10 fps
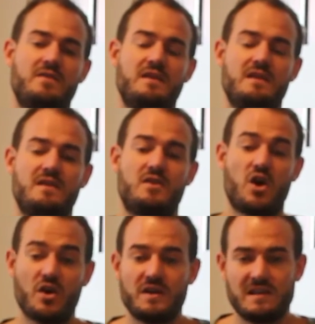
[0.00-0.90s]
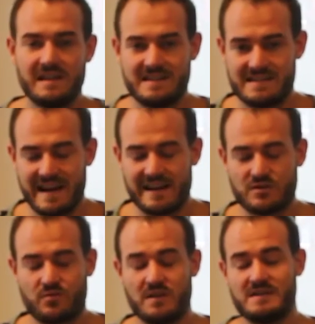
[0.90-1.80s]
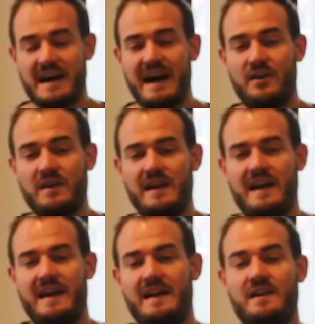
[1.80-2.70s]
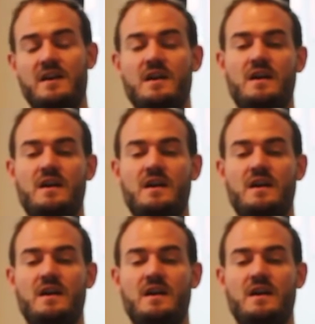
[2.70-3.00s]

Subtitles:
the current elite status runs out and